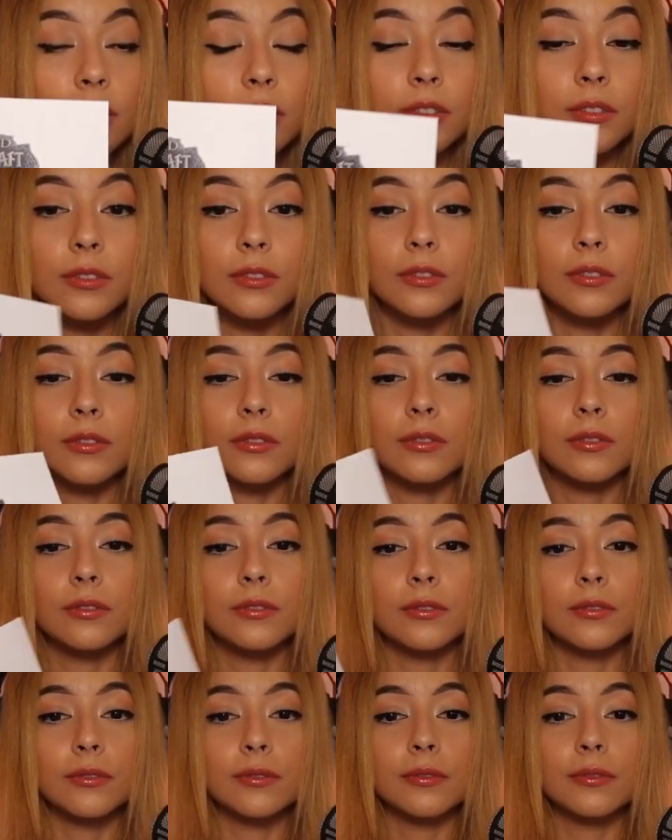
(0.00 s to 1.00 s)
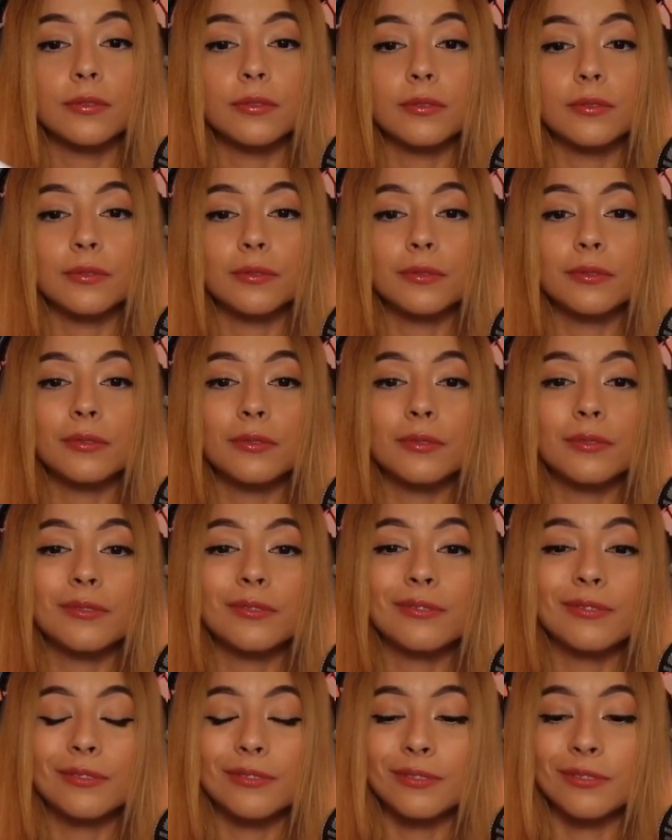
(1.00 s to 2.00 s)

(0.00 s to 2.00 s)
Nobody speaks.